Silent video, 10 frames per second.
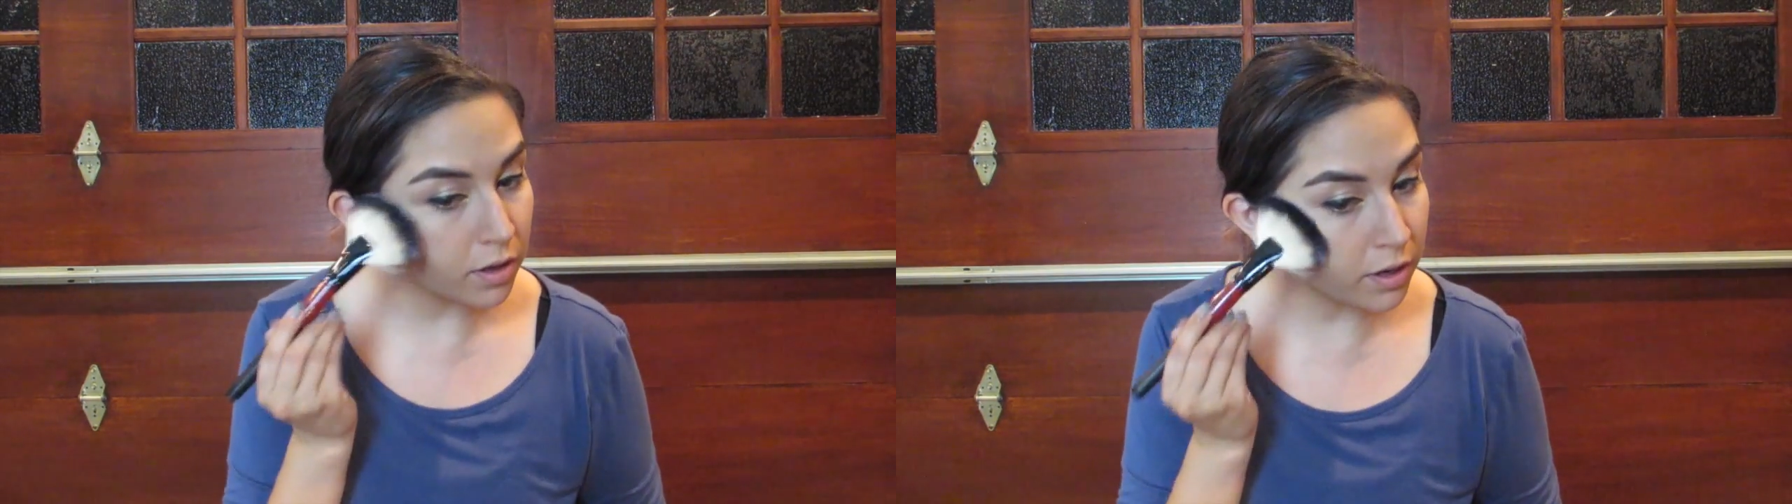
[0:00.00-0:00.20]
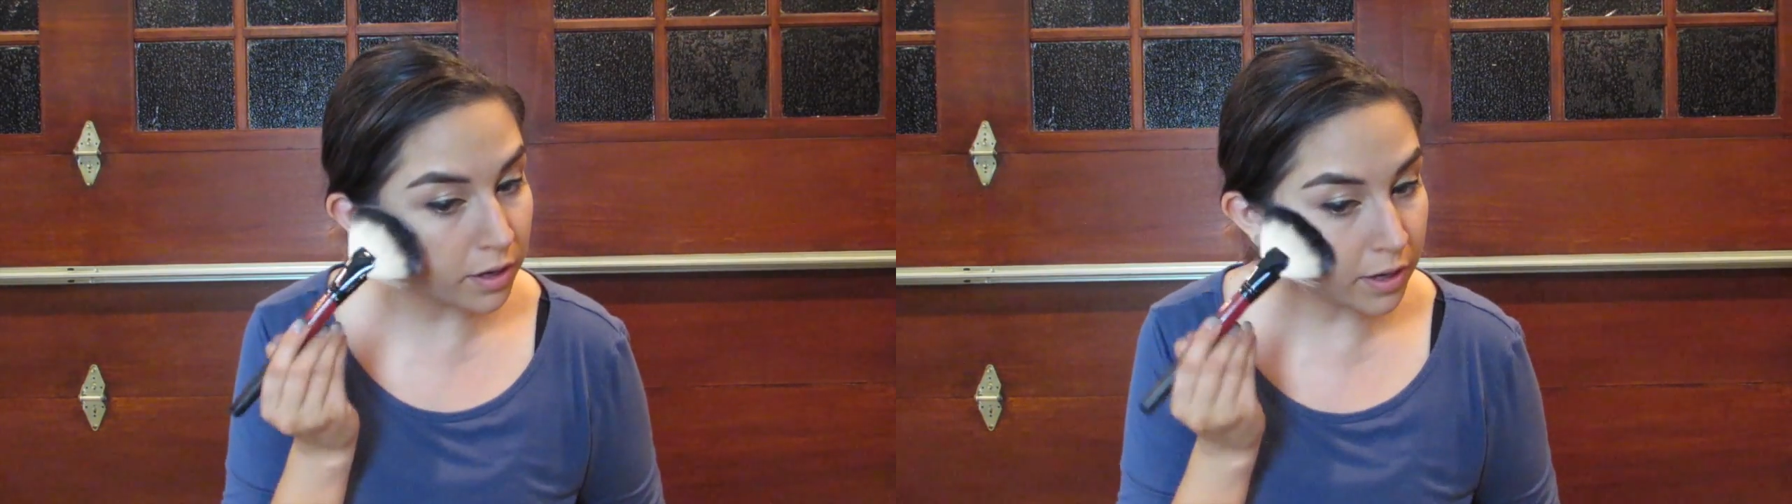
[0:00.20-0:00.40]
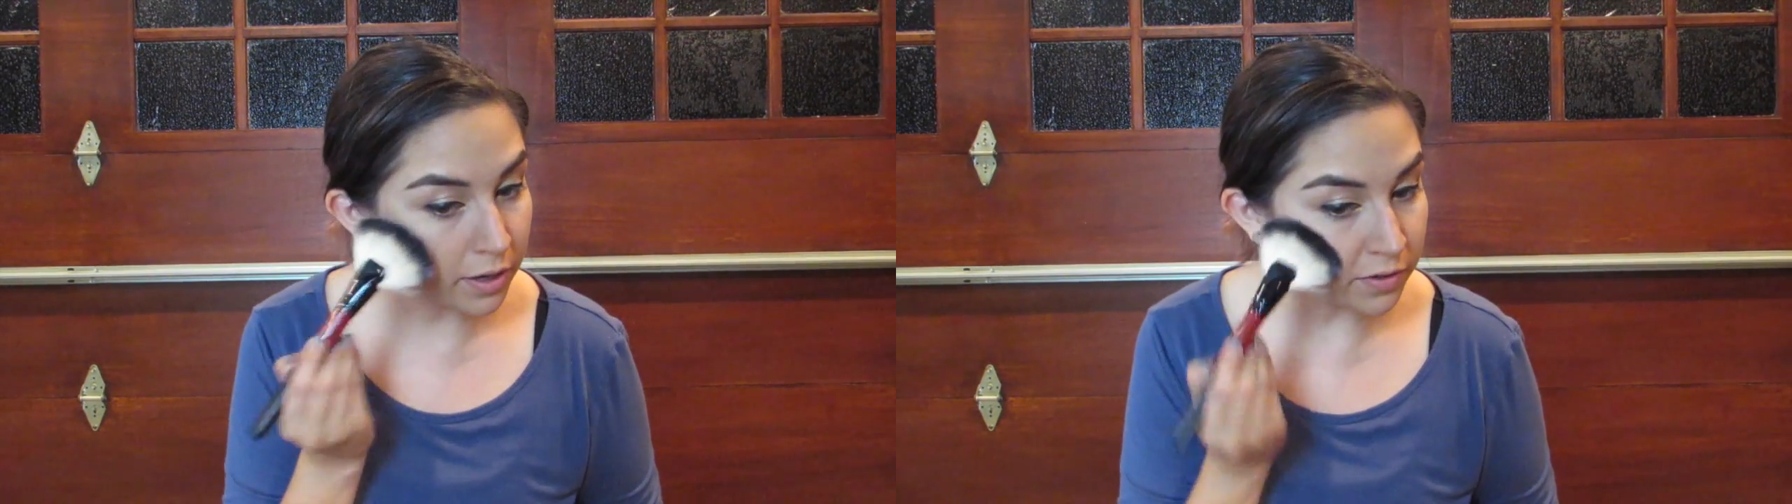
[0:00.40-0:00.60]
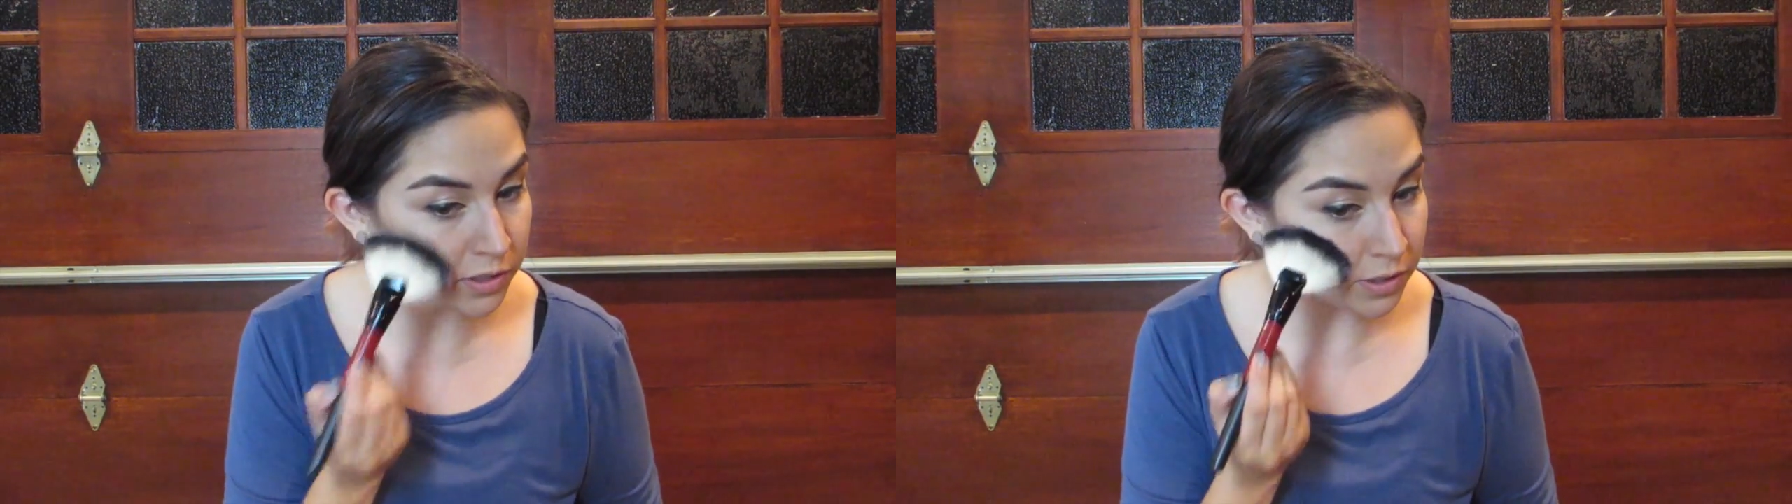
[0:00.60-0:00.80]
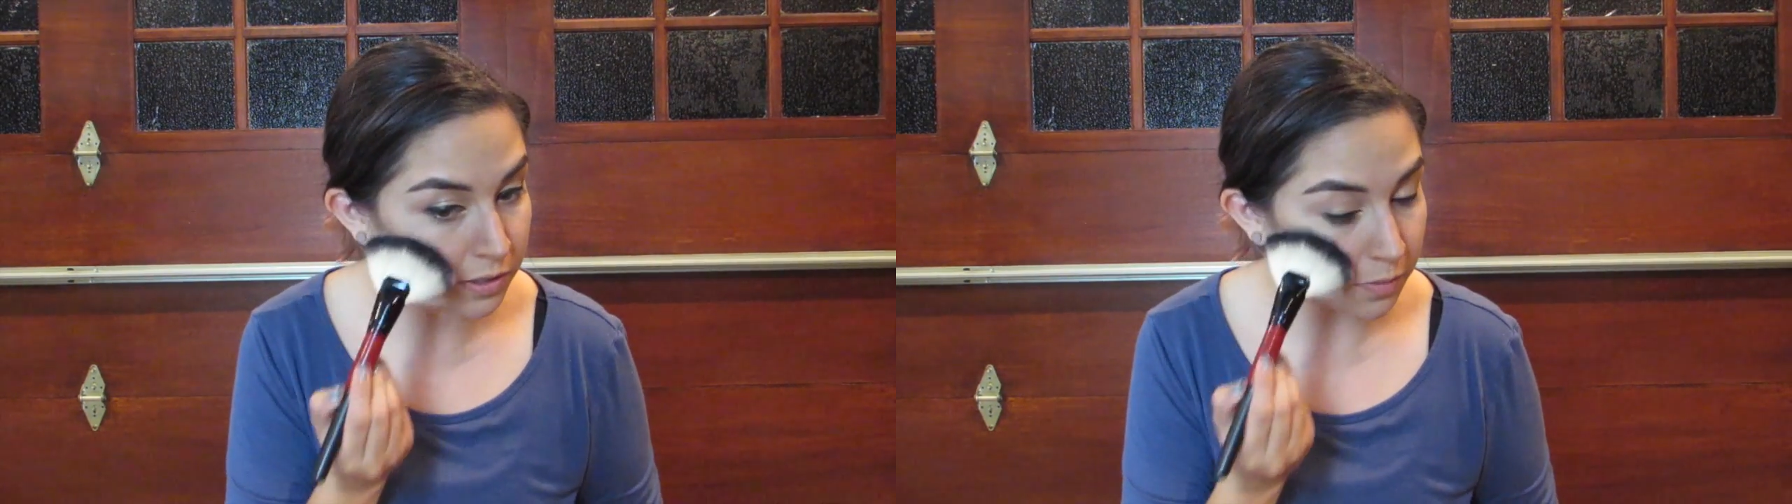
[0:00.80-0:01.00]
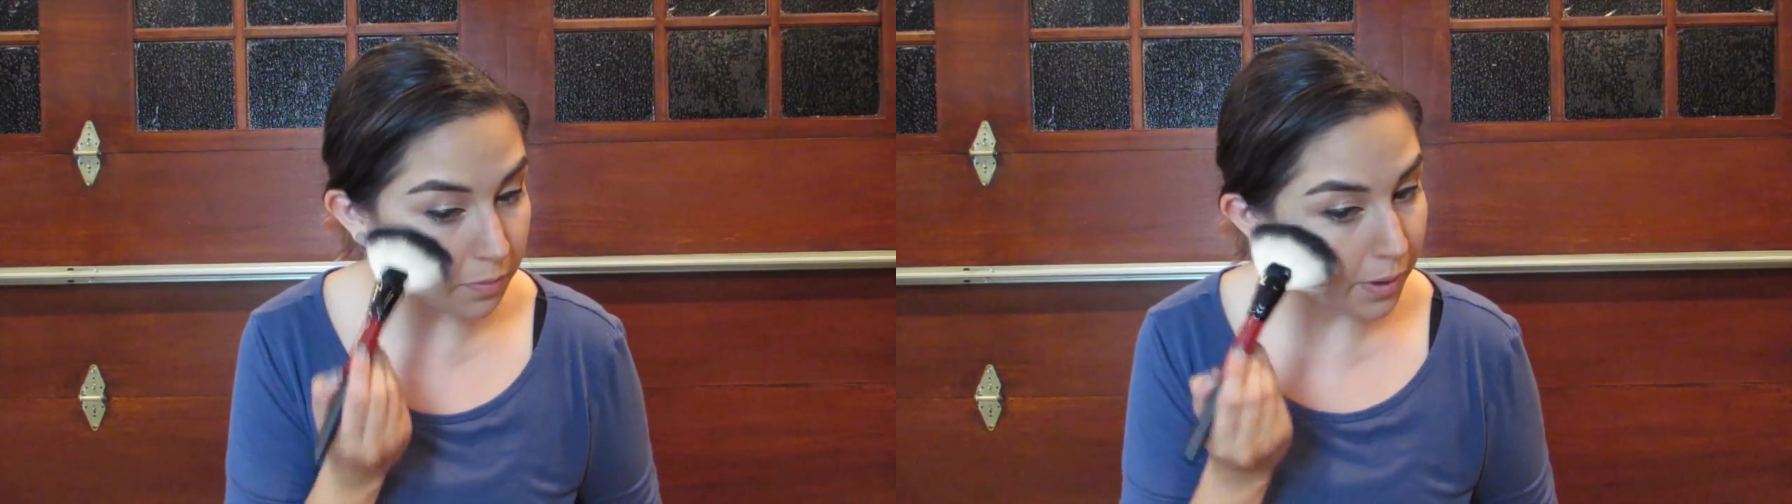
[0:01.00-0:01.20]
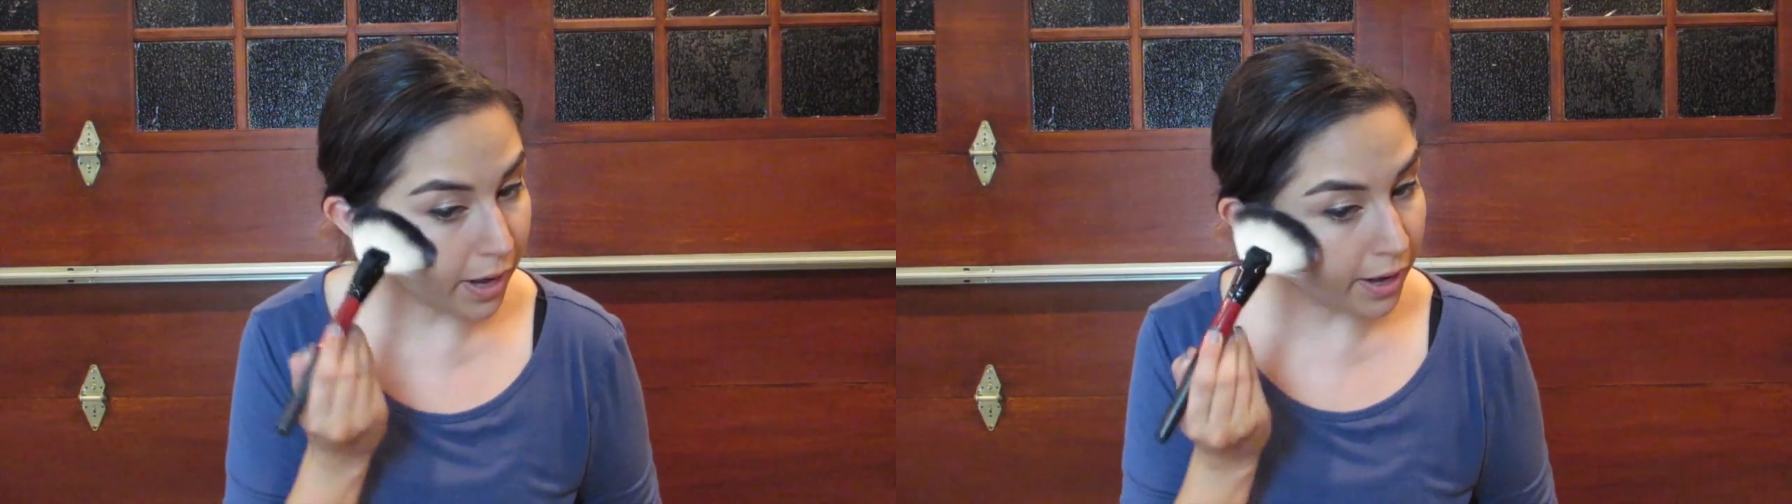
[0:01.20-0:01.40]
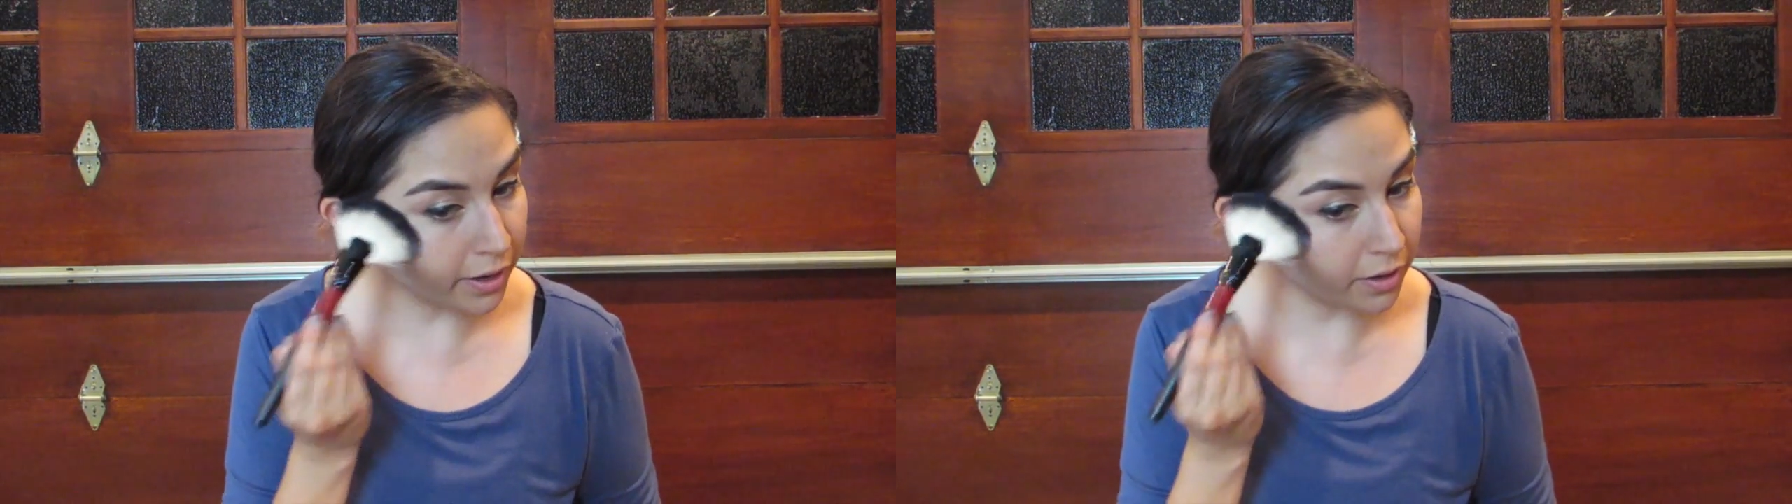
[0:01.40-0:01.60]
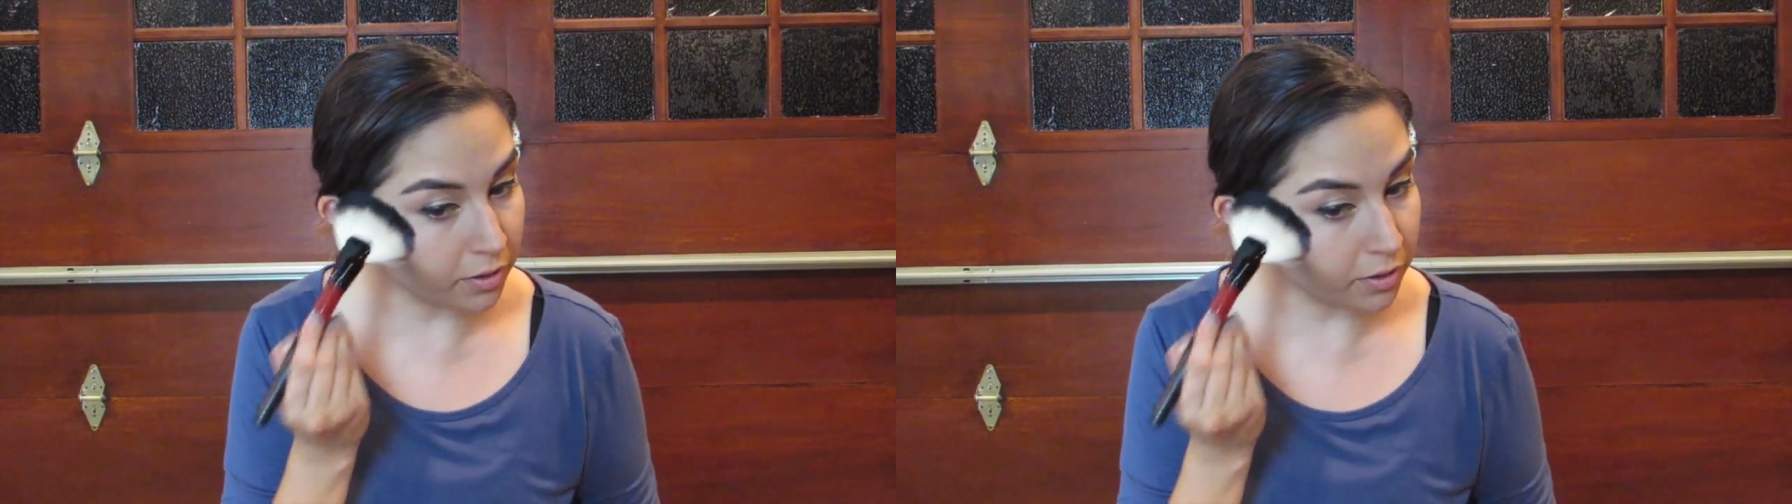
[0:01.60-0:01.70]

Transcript: And I kind of just pat it